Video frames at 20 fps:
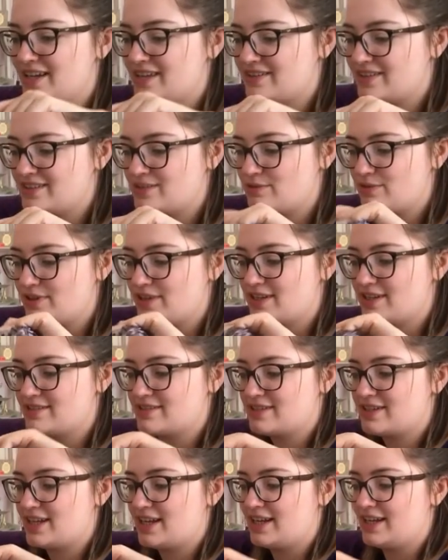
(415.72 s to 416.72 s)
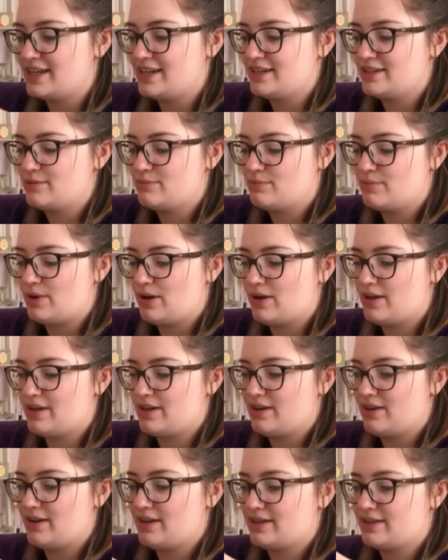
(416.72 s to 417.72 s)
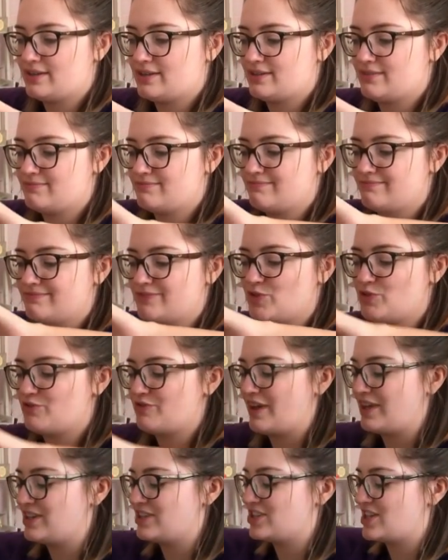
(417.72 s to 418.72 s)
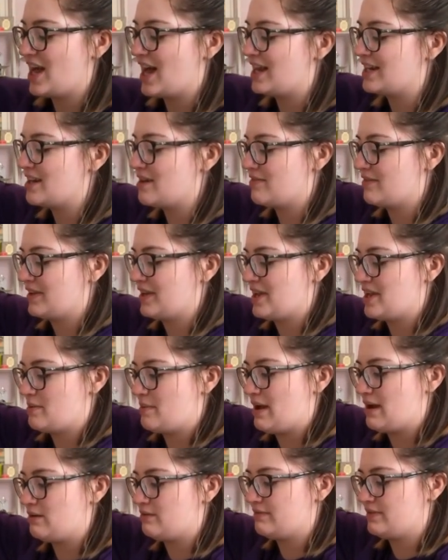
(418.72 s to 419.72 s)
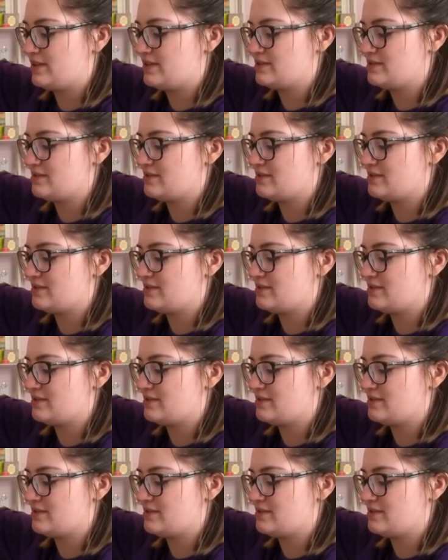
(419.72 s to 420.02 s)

This one is clean, but it, like, the fake tan never came out of it.